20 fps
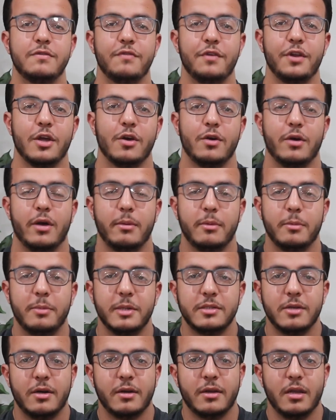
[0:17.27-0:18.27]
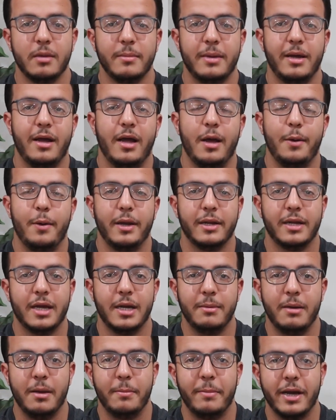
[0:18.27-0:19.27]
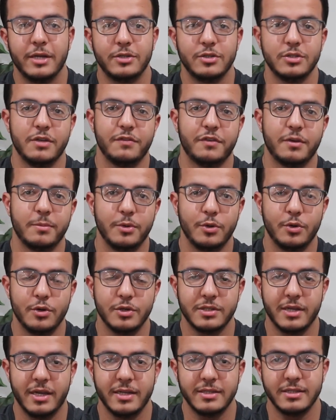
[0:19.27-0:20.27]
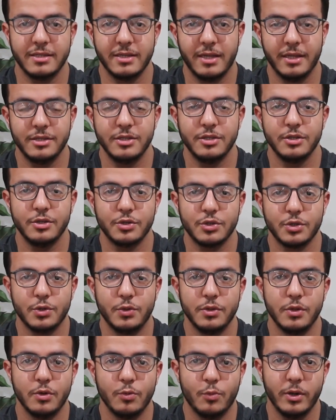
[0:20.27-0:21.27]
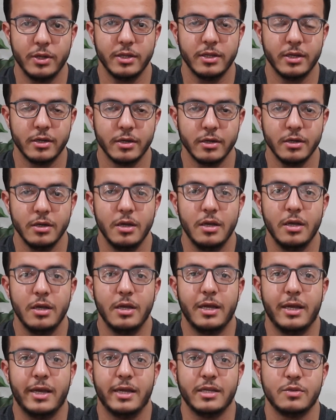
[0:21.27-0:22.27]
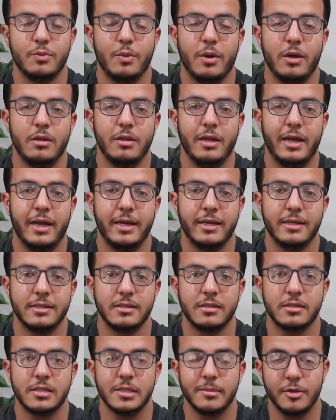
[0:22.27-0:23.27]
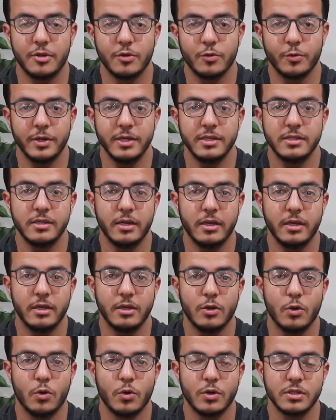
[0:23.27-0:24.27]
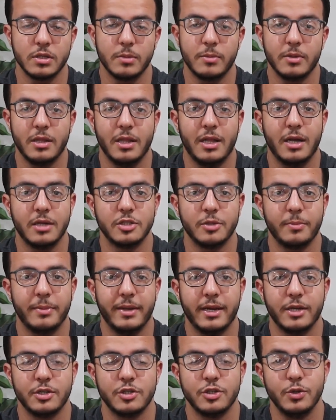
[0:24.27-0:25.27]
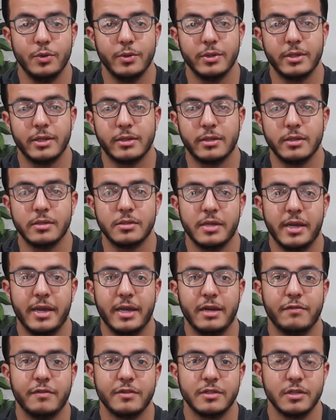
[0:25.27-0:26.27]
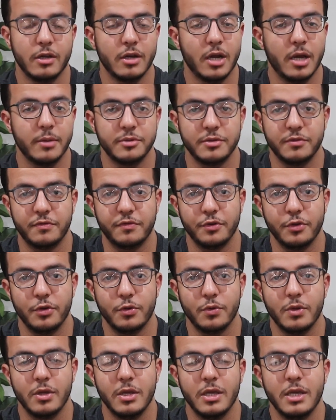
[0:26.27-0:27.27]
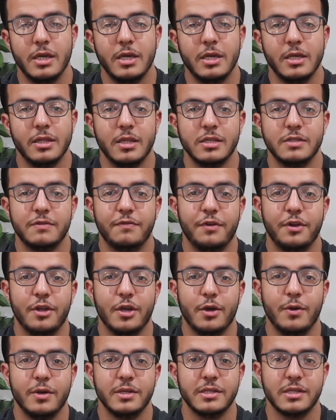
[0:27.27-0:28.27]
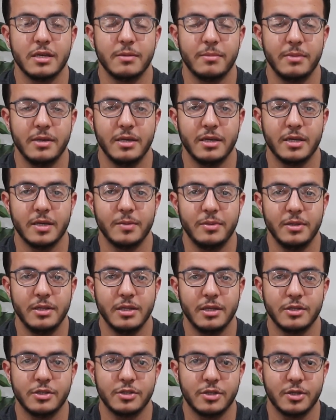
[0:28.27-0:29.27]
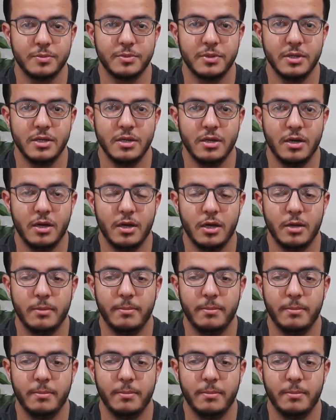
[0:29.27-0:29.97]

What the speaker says: this video, I'm gonna be talking about how I got my Bachelor's of Computer Science at 19 years old in 1 year, as well as some of the reasoning or some of the logic behind actually doing like this, and if it's a good option for you. This video is going to be completely unscripted.